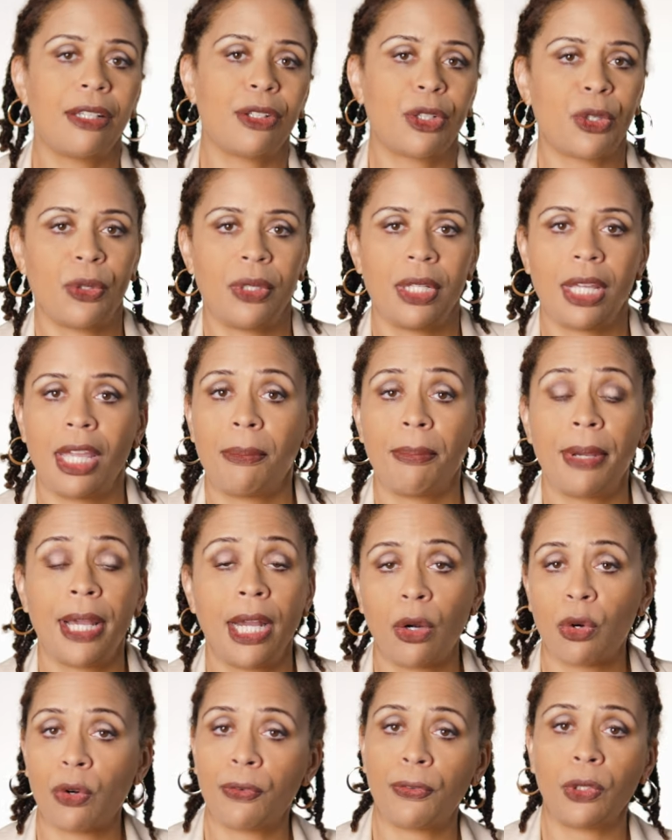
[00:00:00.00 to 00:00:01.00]
can create
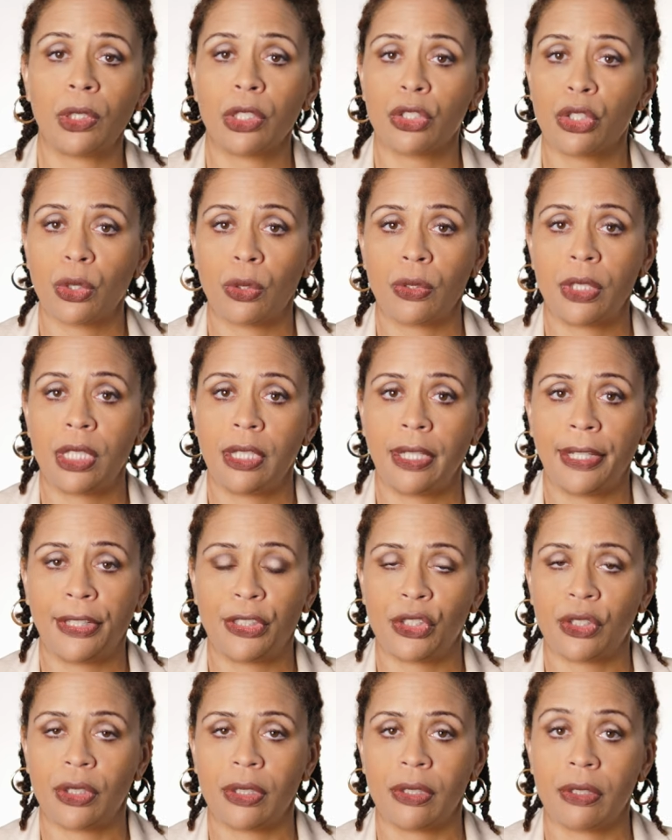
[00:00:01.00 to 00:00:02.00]
powerful
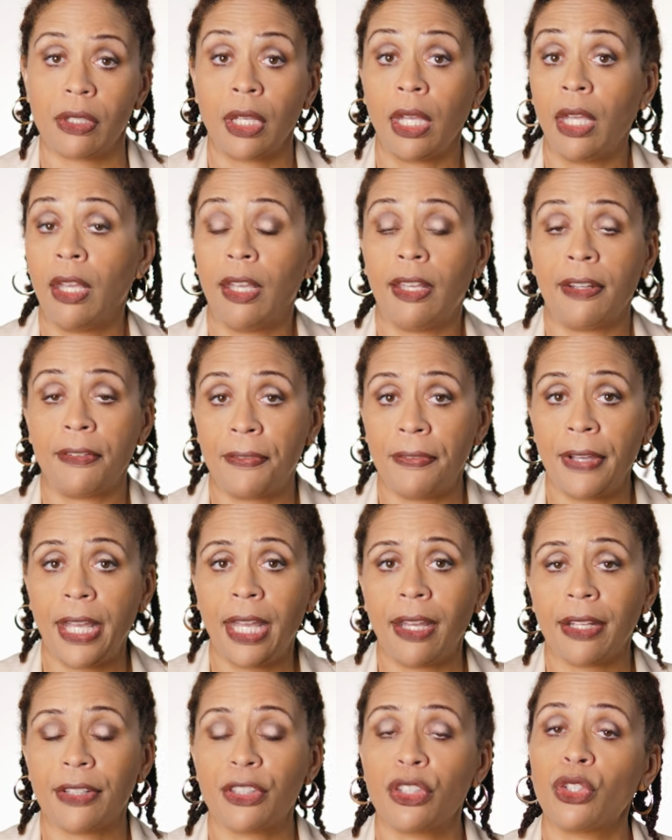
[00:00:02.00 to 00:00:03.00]
associations. In
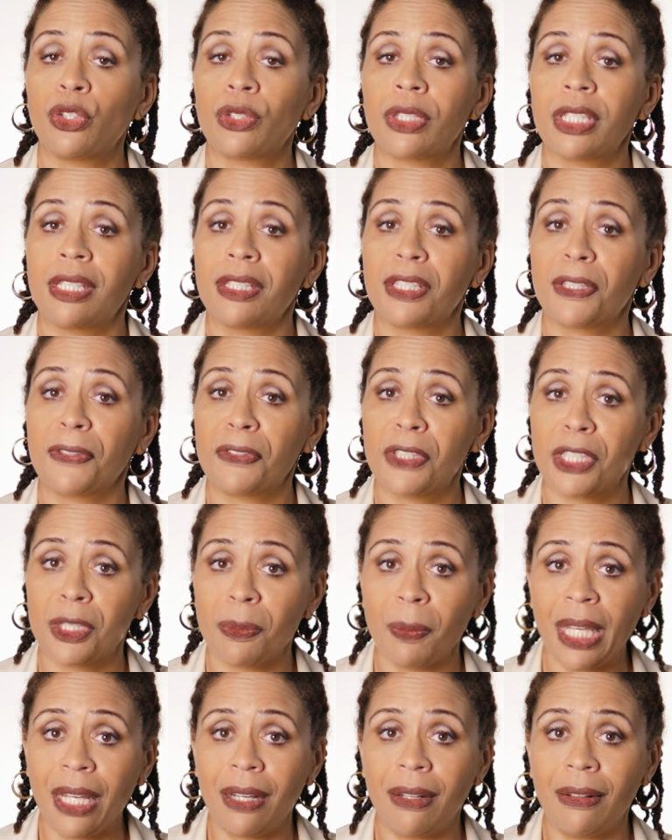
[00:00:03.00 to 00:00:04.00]
fact, your sense of
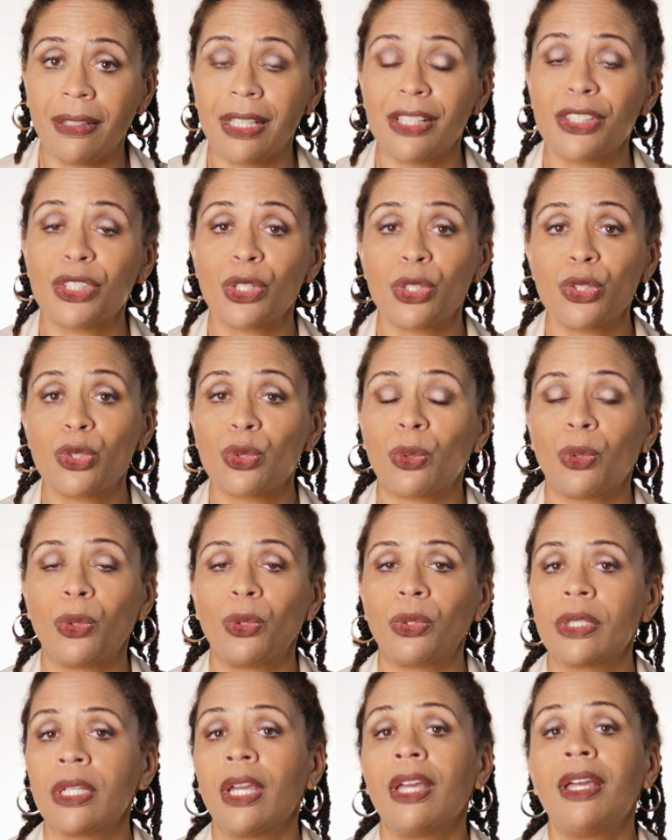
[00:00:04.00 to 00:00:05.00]
smell is
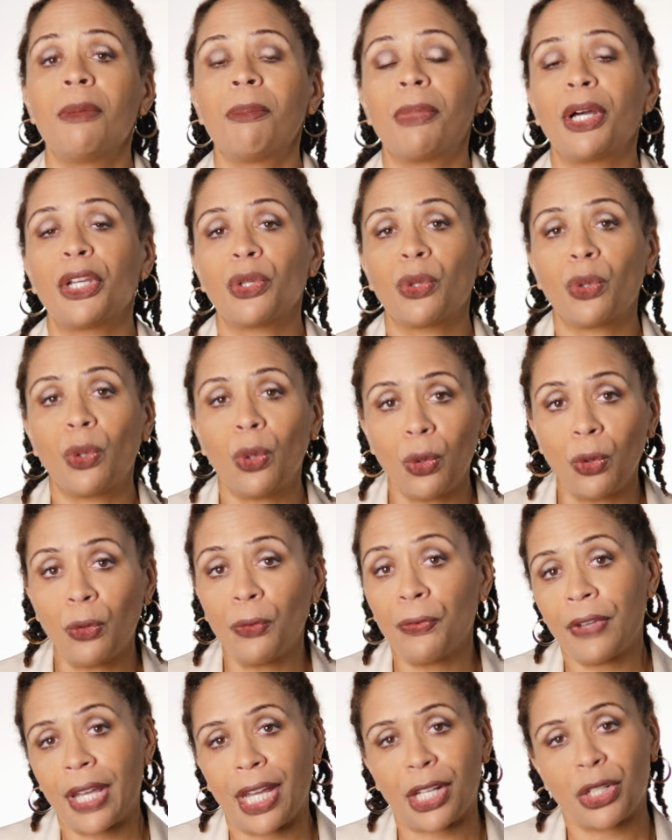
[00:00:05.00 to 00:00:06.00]
controlled by your
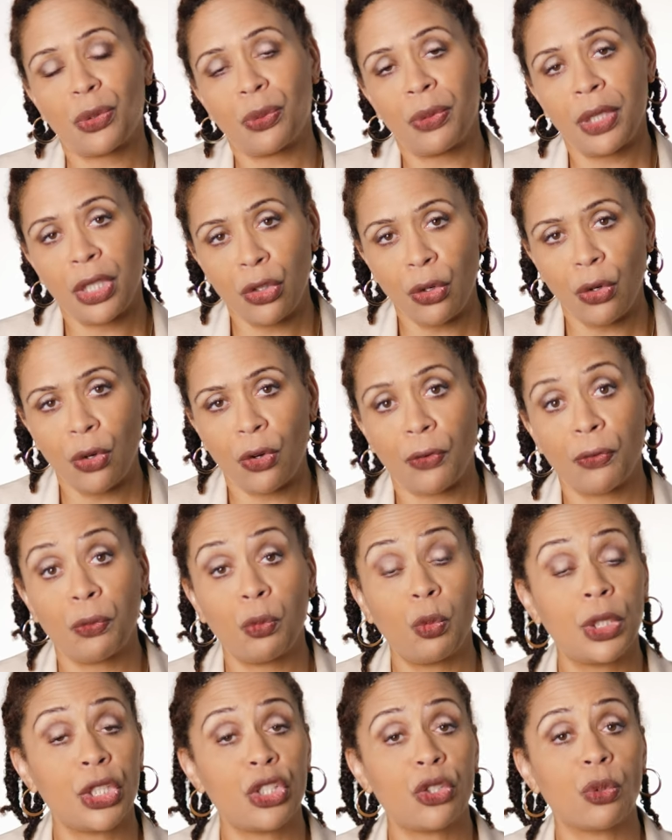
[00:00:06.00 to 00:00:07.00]
olfactory nerve,
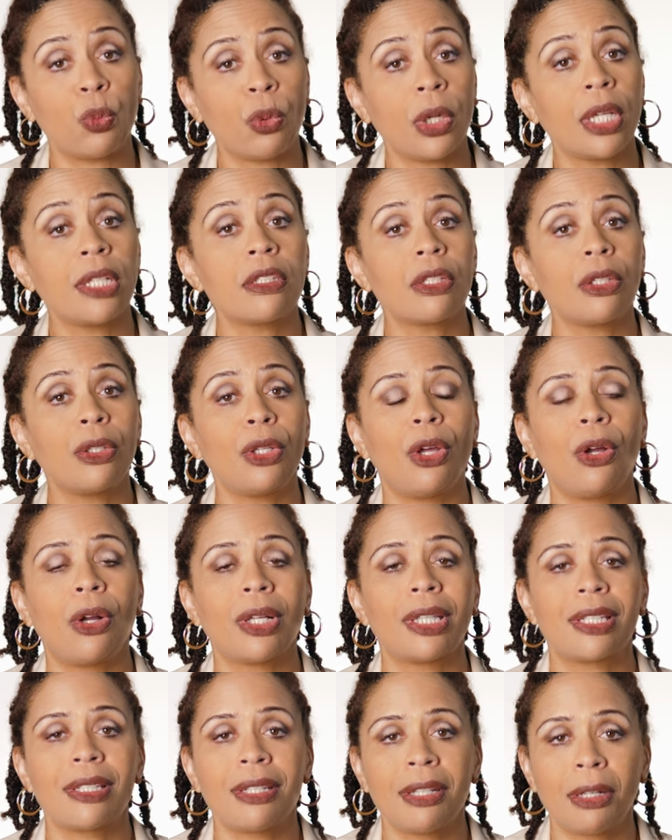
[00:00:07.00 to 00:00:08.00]
which runs
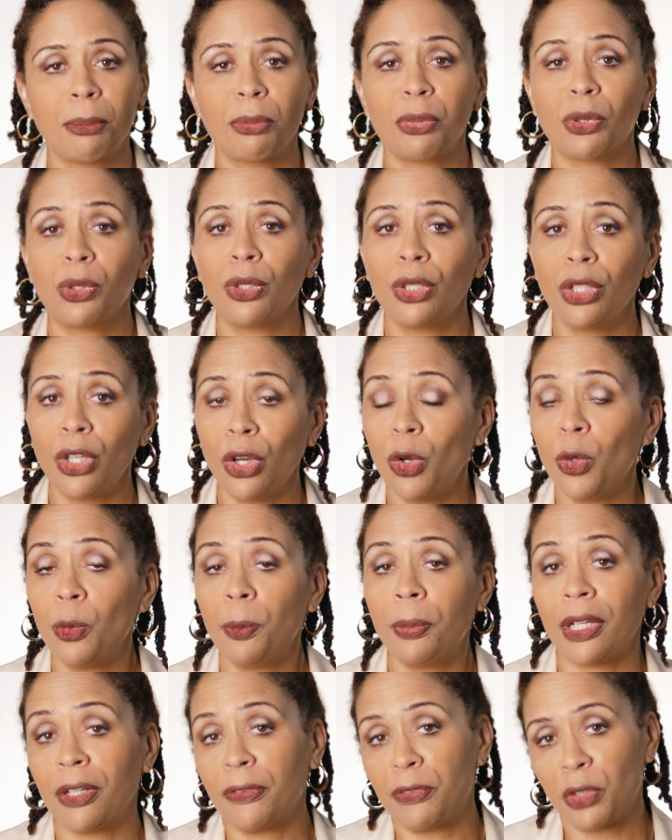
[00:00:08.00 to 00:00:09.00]
along the temporal
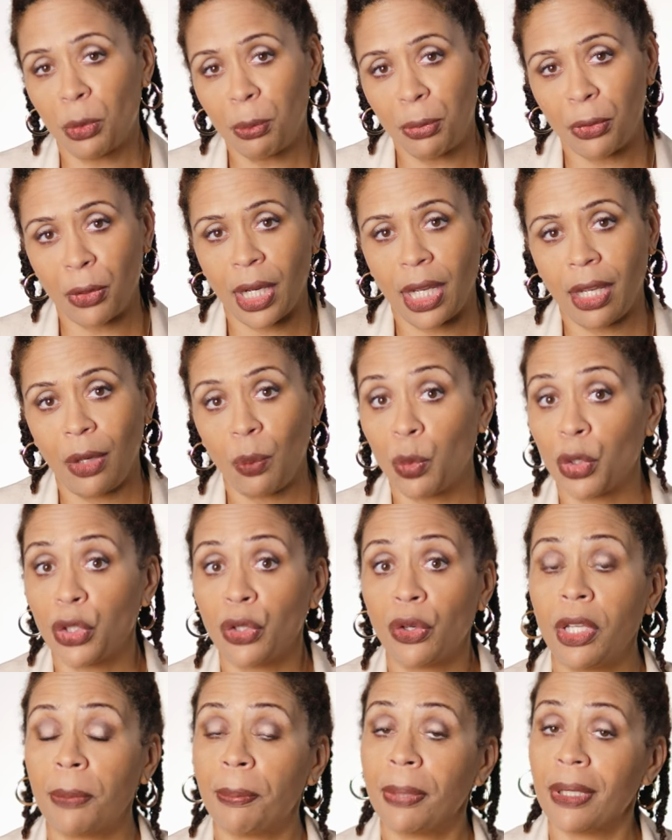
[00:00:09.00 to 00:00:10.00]
lobe of your brain where
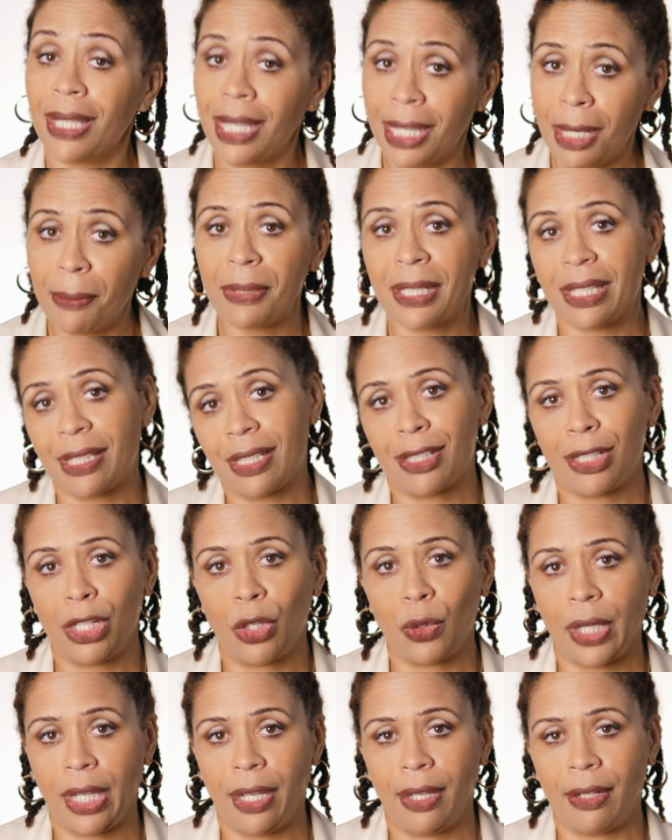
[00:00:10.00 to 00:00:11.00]
your hippocampus is
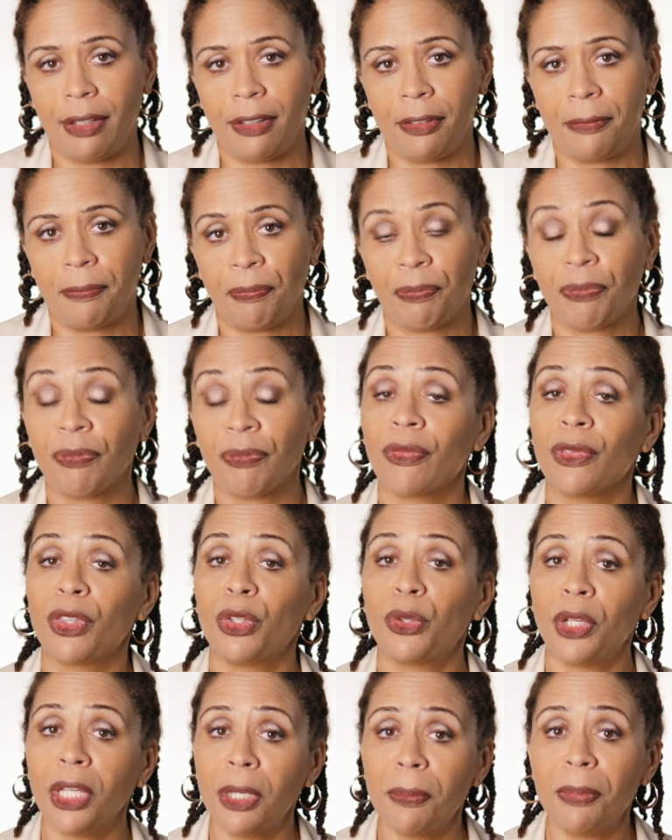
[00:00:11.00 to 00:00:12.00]
located.
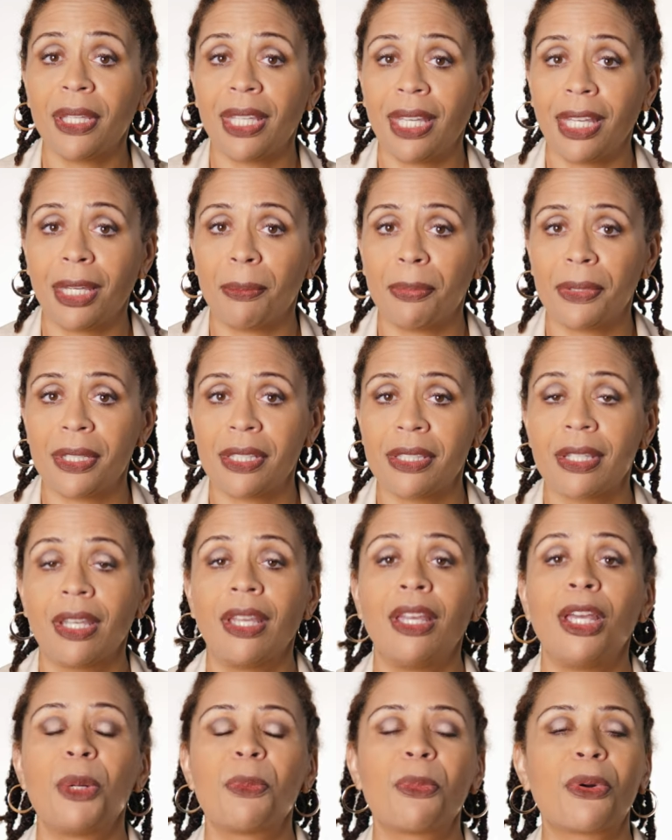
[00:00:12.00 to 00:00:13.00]
Your hippocampus
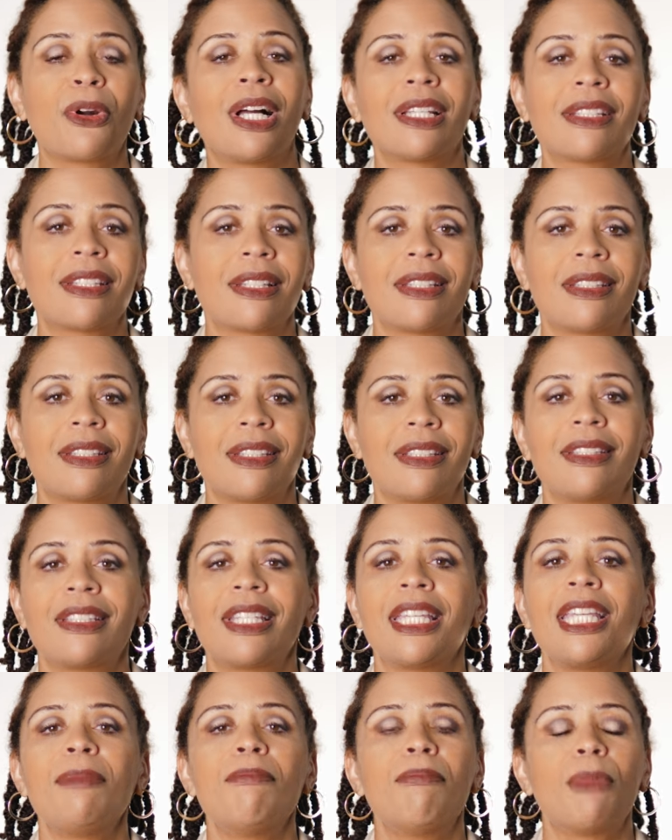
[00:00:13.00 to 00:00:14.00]
processes
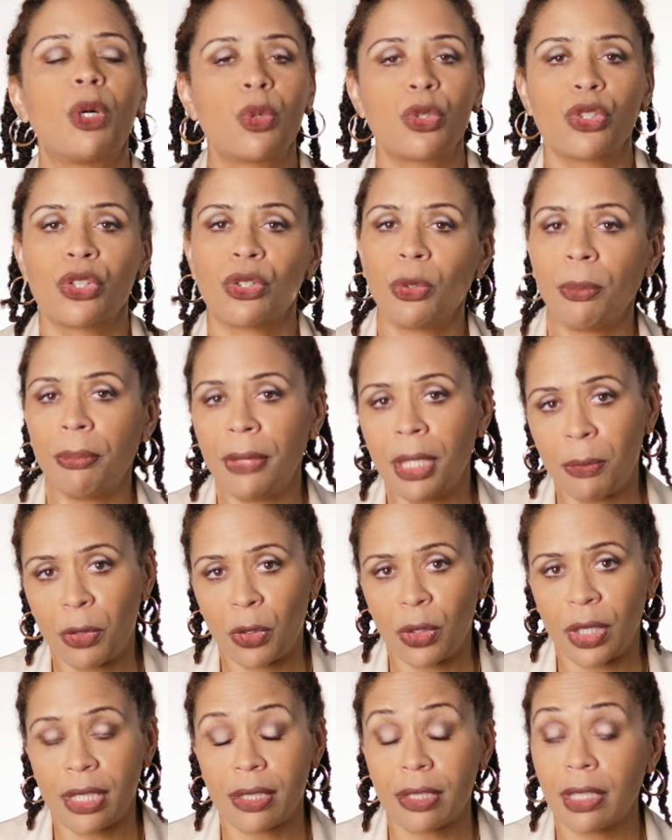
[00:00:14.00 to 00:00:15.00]
emotional
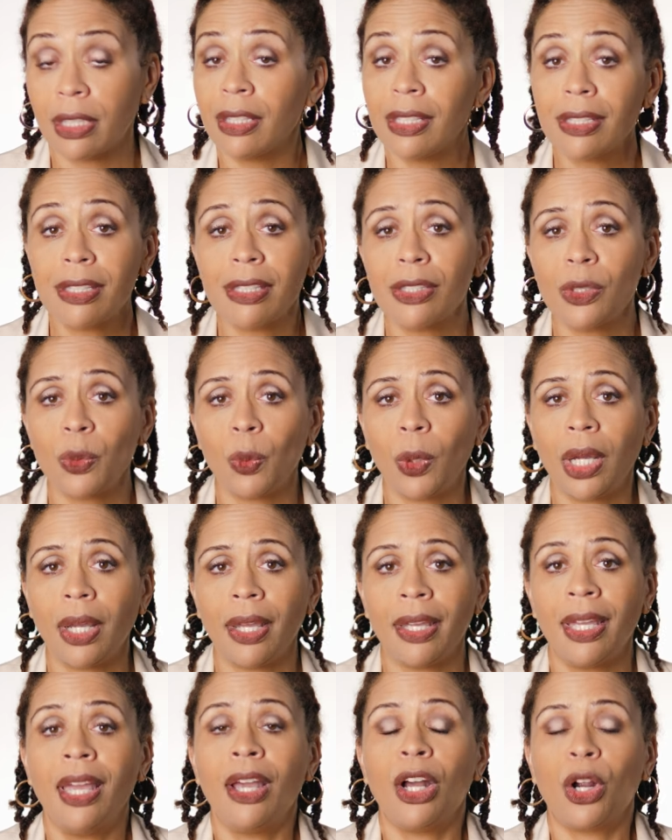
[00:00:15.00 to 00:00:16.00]
memories, and this is
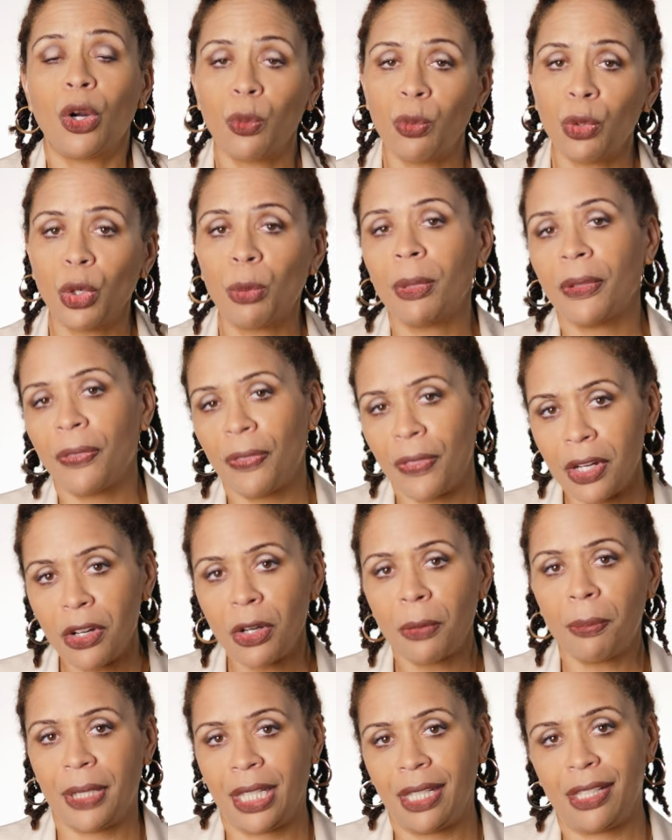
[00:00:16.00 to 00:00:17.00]
why
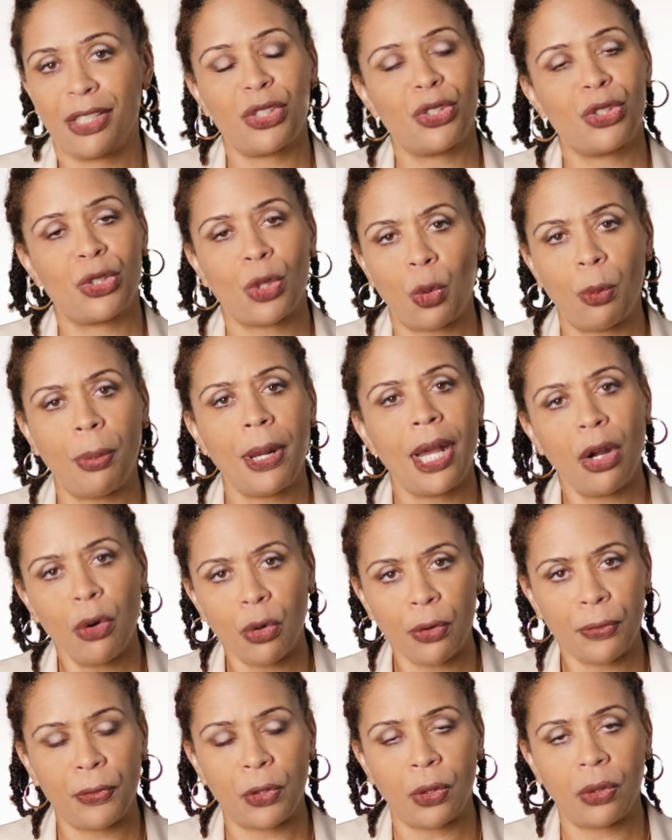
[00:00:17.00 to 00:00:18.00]
aromatherapy is so
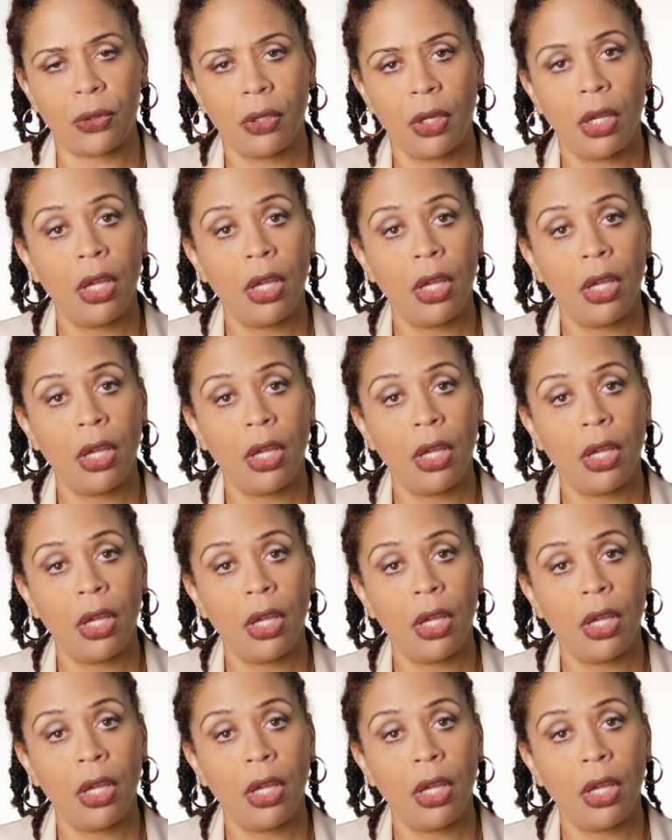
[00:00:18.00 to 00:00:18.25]
powerful.